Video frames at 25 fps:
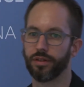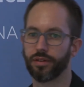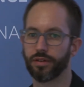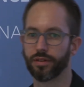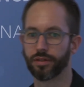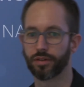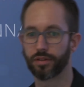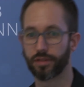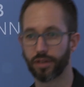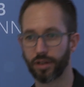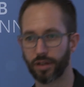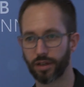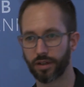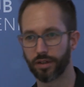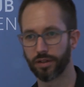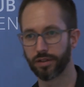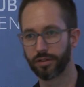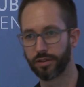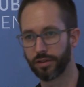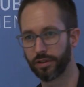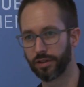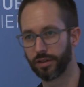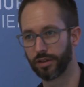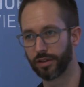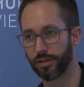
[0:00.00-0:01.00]
social
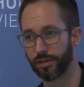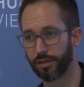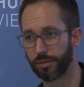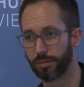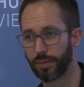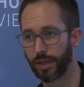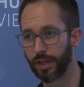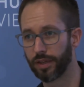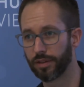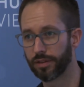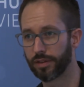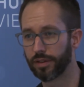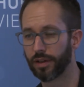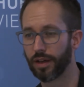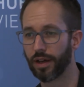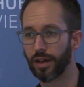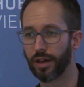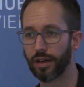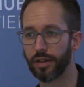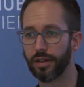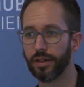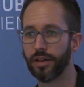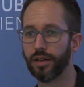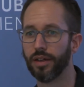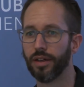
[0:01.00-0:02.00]
psychology that this is based
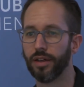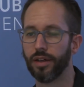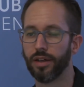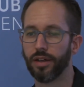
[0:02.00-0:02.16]
on